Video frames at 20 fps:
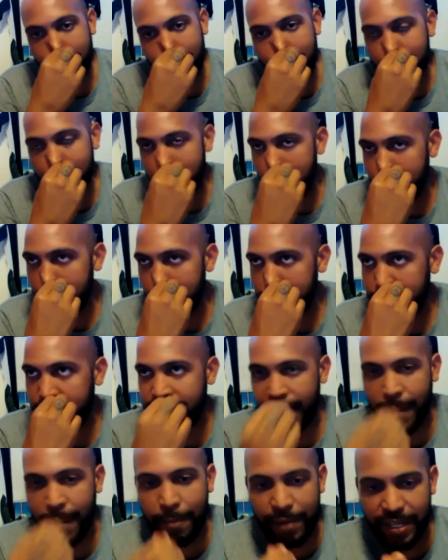yeah, the
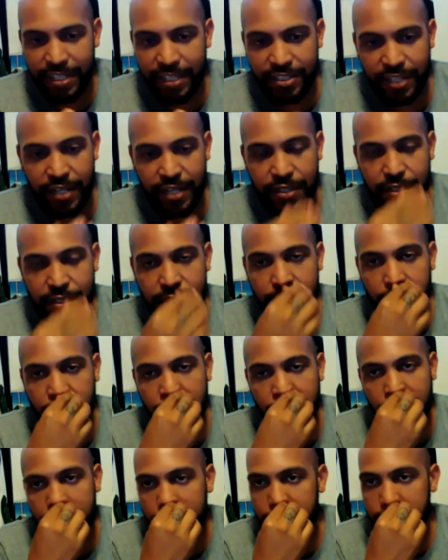grappling exchanges, the
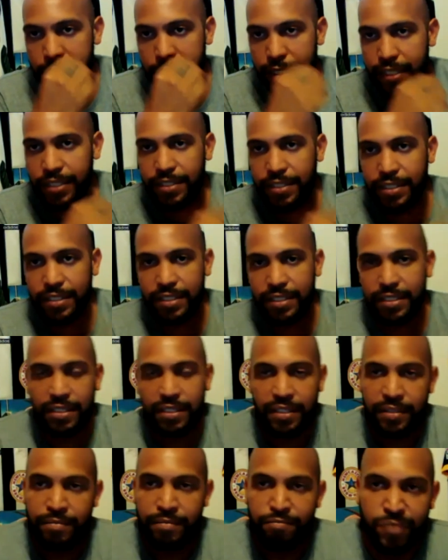kicking exchanges.
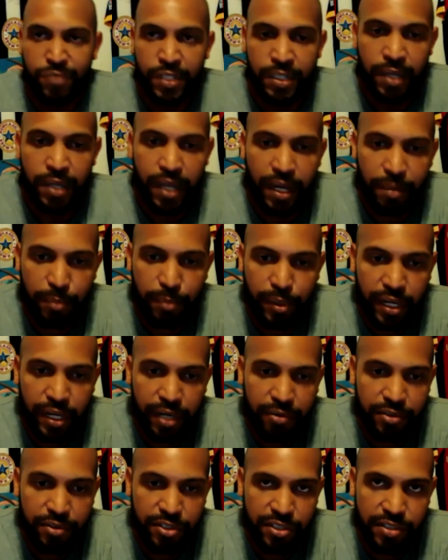
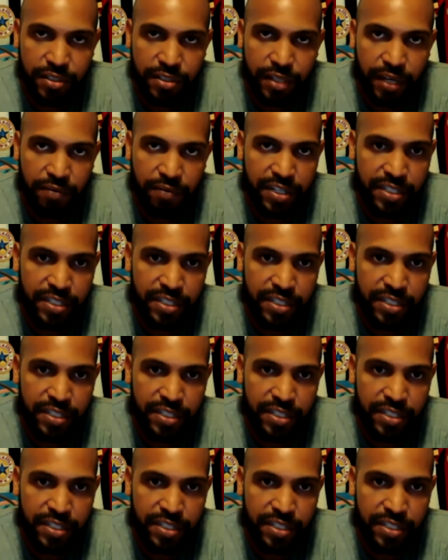Bokang was just every